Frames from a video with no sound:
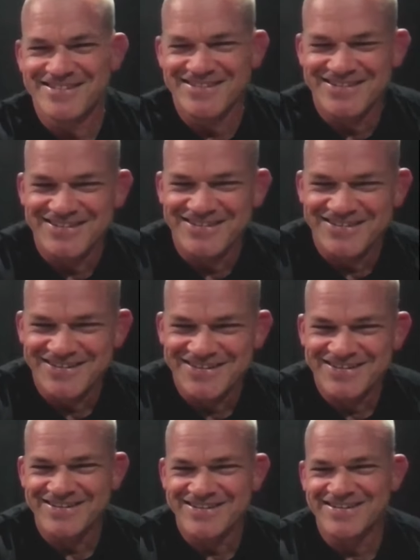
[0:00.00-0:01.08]

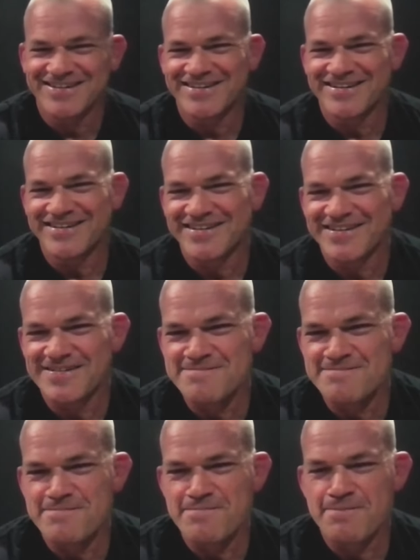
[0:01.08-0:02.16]

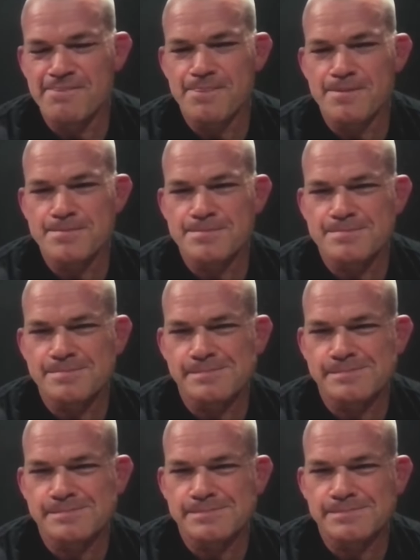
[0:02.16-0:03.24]

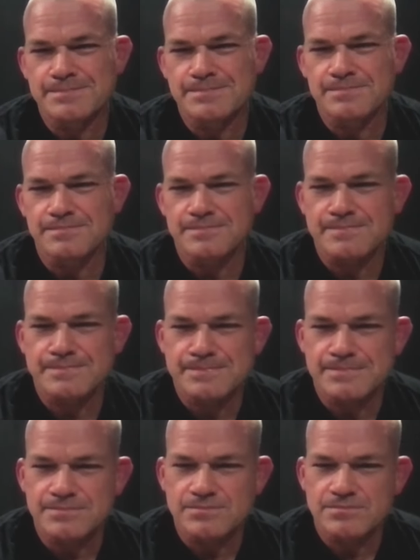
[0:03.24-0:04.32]

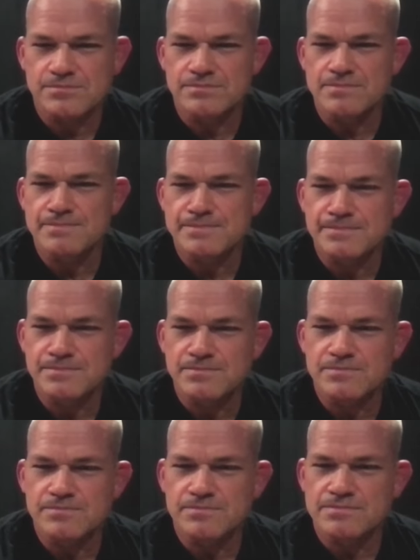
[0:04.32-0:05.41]

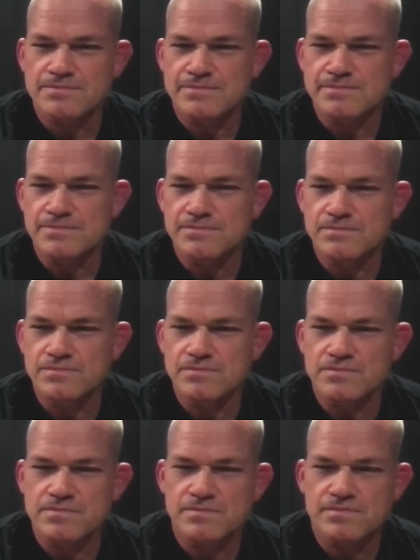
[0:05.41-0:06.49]

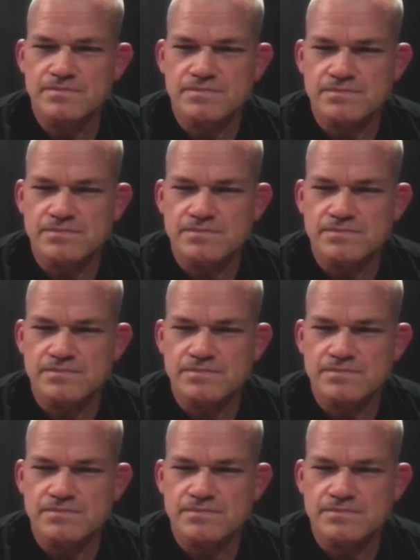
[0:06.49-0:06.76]
[no speech]